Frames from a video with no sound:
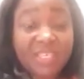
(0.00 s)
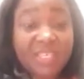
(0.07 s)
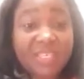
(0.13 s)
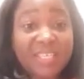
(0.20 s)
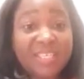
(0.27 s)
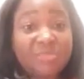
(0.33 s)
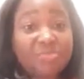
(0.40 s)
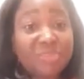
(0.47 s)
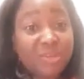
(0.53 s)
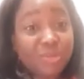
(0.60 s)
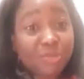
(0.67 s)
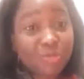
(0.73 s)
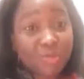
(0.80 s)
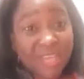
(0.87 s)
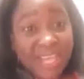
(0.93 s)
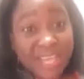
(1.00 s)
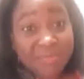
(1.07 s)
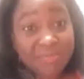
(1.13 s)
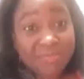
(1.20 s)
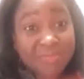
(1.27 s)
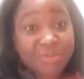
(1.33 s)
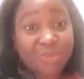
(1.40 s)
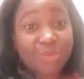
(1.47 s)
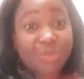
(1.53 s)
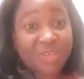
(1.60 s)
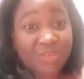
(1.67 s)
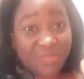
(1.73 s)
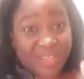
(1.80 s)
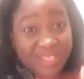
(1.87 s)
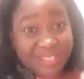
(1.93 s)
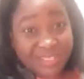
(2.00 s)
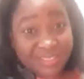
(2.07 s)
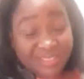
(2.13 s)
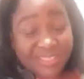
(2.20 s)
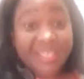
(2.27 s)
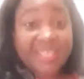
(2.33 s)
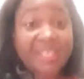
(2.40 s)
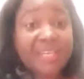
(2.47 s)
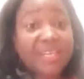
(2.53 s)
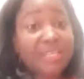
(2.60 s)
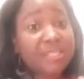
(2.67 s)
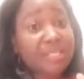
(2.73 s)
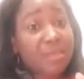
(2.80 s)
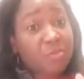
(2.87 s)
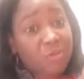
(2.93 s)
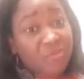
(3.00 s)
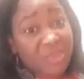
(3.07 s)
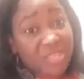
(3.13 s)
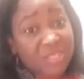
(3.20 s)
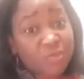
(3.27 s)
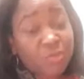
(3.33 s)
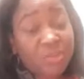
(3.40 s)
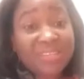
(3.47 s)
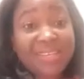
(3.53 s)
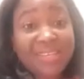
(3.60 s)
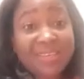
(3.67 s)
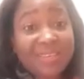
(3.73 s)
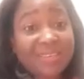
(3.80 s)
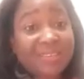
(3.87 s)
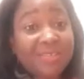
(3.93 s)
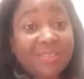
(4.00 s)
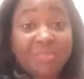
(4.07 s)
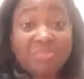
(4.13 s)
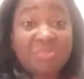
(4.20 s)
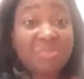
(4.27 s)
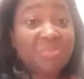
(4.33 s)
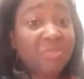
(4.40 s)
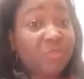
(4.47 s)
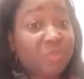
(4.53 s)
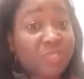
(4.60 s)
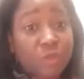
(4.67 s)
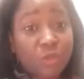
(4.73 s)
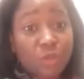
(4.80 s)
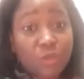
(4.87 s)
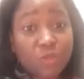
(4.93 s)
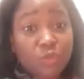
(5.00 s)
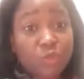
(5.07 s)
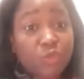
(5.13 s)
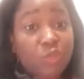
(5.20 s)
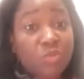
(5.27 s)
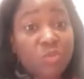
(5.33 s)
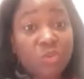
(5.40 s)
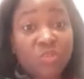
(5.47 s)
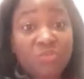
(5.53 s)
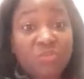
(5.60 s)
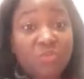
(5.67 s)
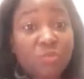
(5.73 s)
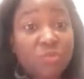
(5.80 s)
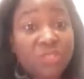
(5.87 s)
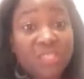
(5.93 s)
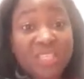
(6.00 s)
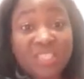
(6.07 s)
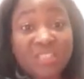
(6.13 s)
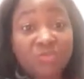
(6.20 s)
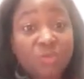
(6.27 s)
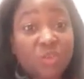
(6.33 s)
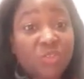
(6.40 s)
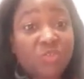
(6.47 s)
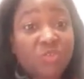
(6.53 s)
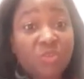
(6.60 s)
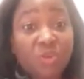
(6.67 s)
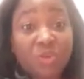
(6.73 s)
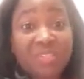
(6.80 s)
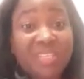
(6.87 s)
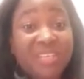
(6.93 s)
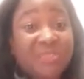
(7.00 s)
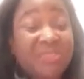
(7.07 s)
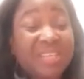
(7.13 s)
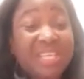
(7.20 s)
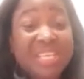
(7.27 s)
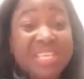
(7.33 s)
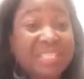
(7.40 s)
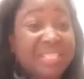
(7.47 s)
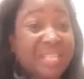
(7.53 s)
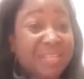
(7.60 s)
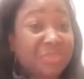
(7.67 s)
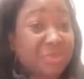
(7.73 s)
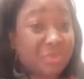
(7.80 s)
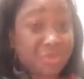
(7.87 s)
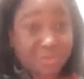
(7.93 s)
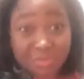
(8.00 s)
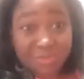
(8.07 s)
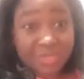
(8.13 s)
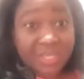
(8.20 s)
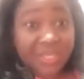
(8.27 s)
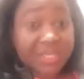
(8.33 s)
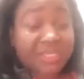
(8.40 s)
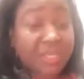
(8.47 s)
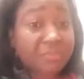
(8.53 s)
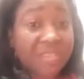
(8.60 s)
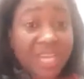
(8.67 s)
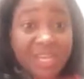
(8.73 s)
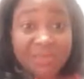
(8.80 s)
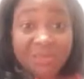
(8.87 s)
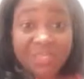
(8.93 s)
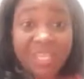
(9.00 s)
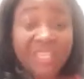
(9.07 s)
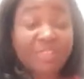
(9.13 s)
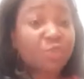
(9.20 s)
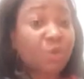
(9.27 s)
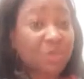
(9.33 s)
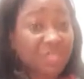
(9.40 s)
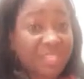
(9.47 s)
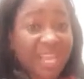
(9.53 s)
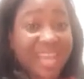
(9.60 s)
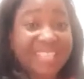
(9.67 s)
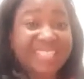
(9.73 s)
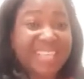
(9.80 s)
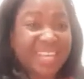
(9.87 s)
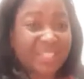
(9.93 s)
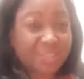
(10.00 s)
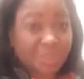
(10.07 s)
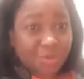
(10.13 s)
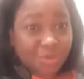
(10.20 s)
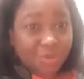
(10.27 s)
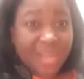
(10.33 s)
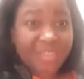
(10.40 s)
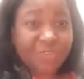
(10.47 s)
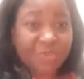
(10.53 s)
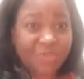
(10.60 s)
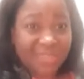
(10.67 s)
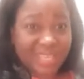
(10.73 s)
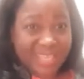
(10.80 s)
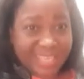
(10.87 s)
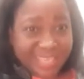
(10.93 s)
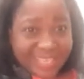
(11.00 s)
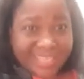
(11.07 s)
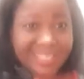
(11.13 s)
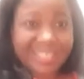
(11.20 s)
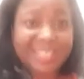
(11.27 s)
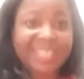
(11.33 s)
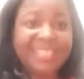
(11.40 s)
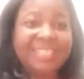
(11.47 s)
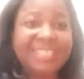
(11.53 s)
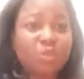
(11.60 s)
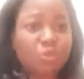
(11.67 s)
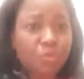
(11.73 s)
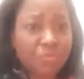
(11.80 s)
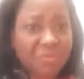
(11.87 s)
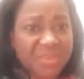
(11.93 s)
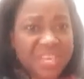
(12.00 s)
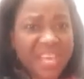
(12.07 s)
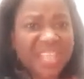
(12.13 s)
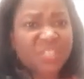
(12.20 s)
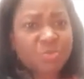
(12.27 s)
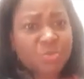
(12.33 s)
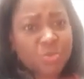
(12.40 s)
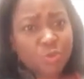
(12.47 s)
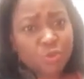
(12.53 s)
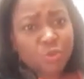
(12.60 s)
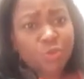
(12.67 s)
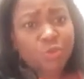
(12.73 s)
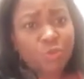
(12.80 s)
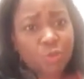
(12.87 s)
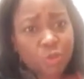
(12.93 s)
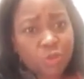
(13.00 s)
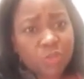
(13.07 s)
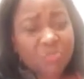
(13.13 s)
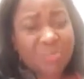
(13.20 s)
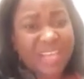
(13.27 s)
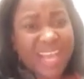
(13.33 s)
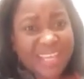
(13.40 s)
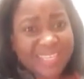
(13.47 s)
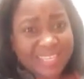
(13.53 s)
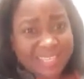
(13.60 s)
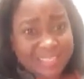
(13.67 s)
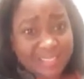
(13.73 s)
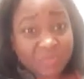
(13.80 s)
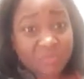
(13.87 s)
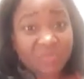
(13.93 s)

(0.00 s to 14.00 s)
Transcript: His breakthrough came through the fasting. Some of us, we think, maybe you've just lost your job or you've been searching for a job for a long time. You think it's natural. Sometimes it's not as natural as you think. There could be a spiritual force behind it.